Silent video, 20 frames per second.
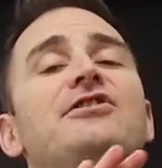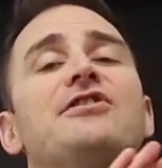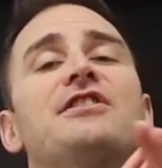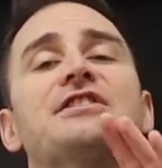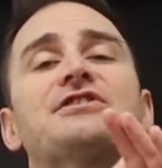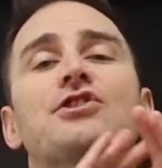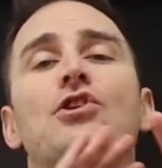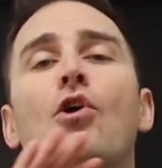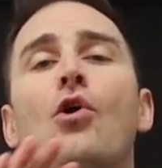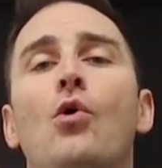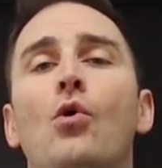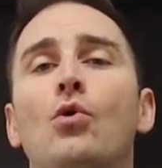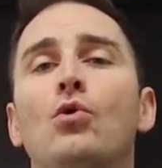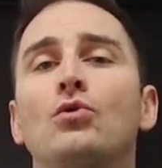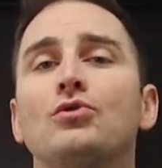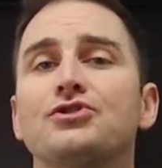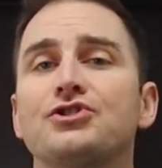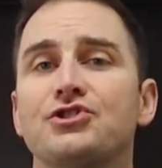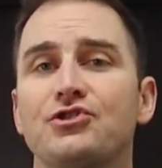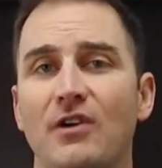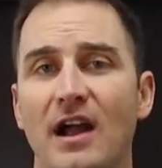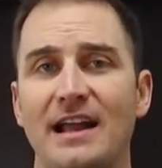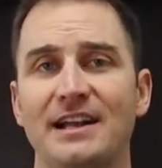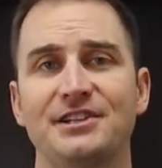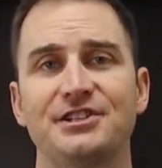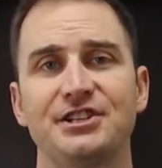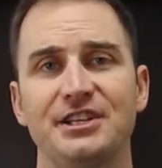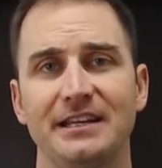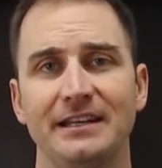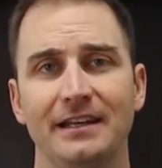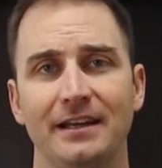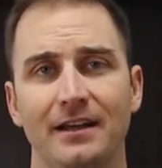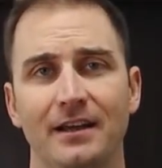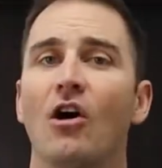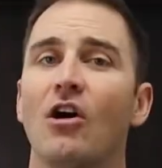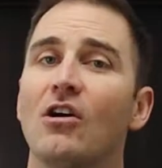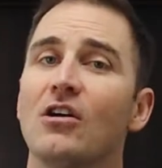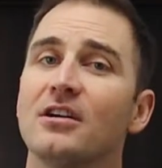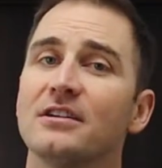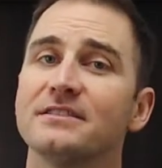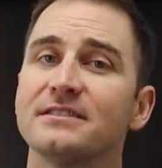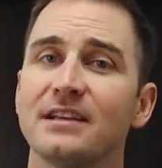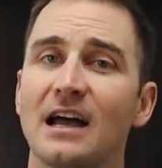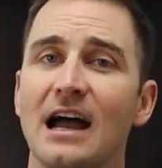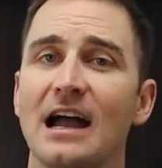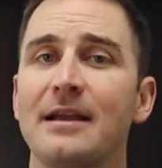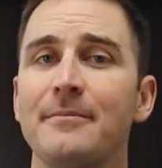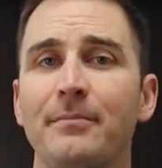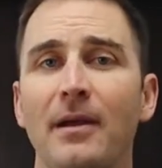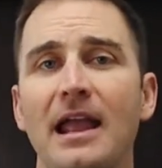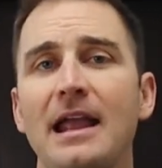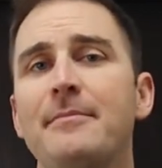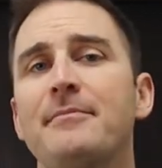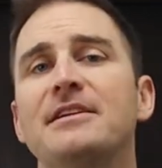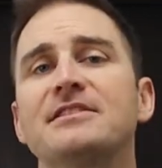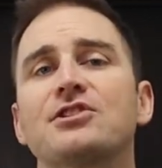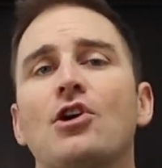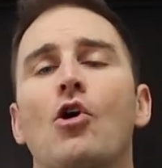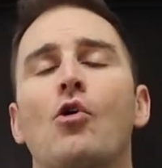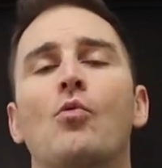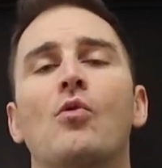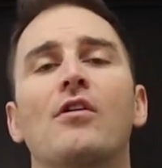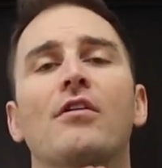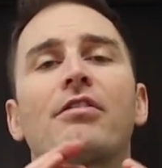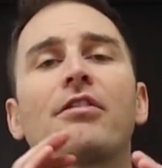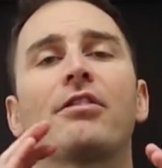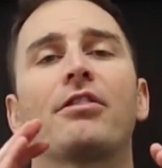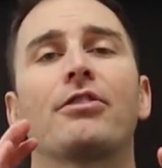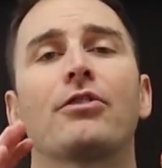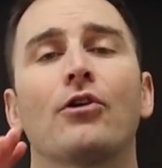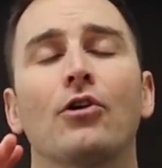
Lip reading: to this whole strategy. On-time payments are worth